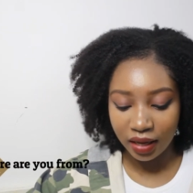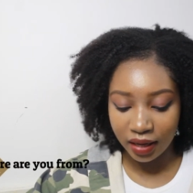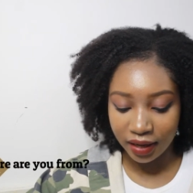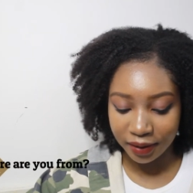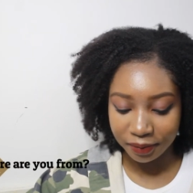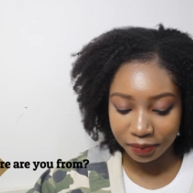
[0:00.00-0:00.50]

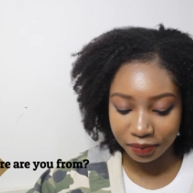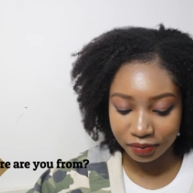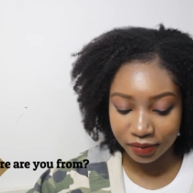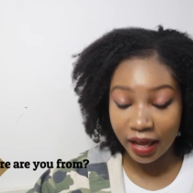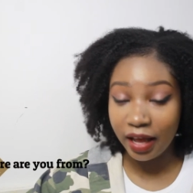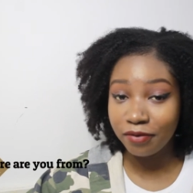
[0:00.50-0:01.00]
Um,
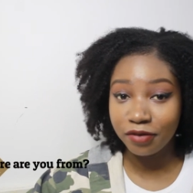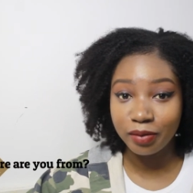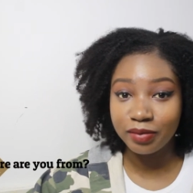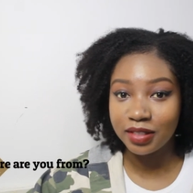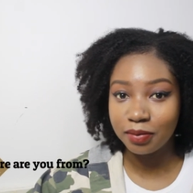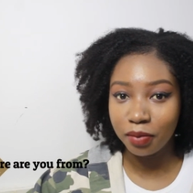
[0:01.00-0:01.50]
I am
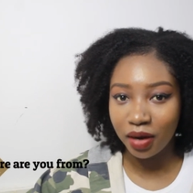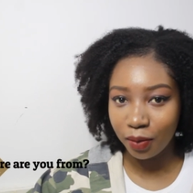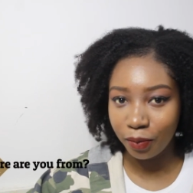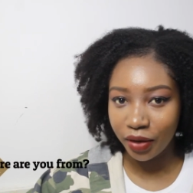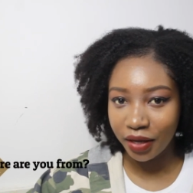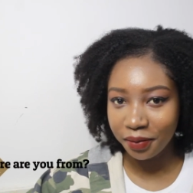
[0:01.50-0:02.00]
from
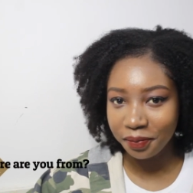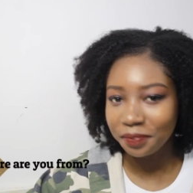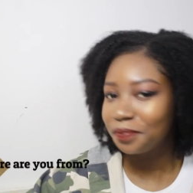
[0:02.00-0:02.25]
Zimbabwe.